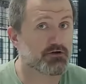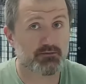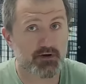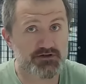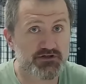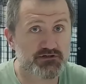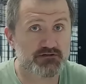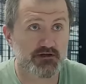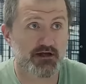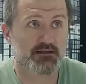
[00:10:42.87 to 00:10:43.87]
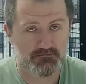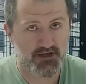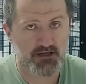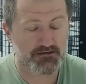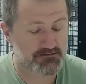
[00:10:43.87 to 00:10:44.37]
on a budget,
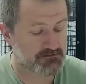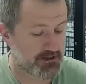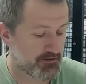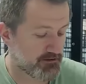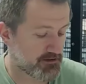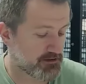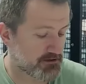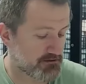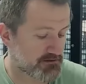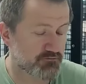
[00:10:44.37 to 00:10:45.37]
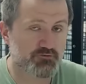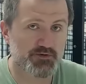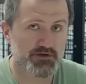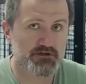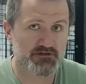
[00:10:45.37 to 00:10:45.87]
then I think this would
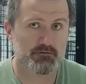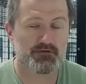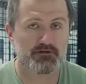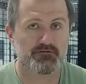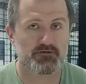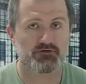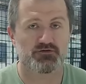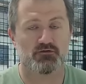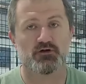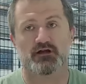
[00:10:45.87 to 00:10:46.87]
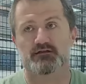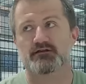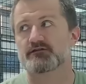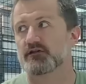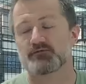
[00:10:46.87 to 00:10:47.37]
be something for you to look at.
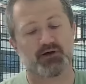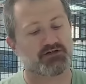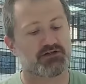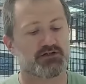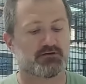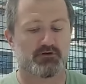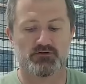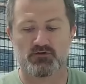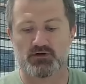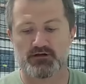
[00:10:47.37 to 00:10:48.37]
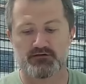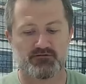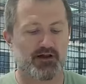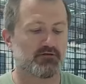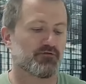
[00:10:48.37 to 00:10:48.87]
It's especially when you look at the
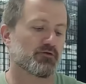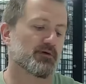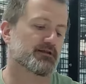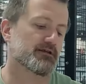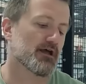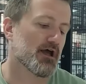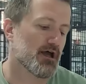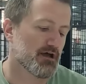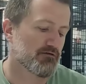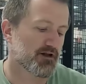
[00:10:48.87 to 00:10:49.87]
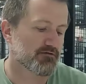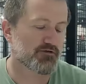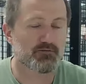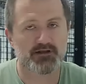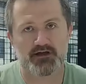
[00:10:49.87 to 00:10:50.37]
value
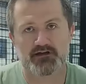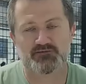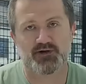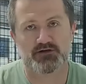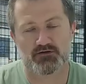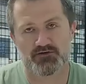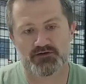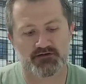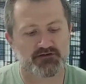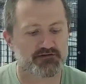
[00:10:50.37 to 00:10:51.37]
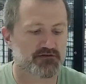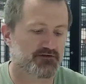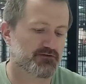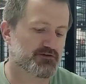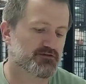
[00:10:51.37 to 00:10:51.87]
for money aspect of it.
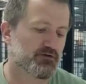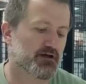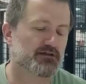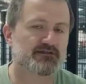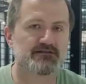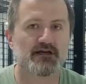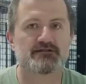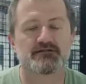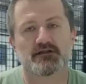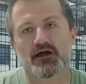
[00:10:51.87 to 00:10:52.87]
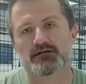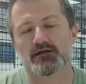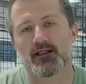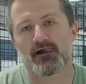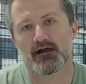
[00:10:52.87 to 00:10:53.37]
This racket is 99
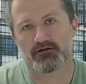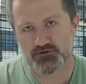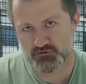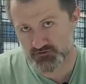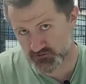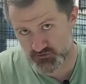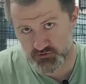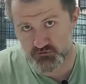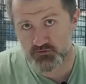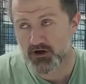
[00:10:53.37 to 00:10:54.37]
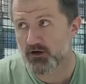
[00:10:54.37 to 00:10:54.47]
euros new.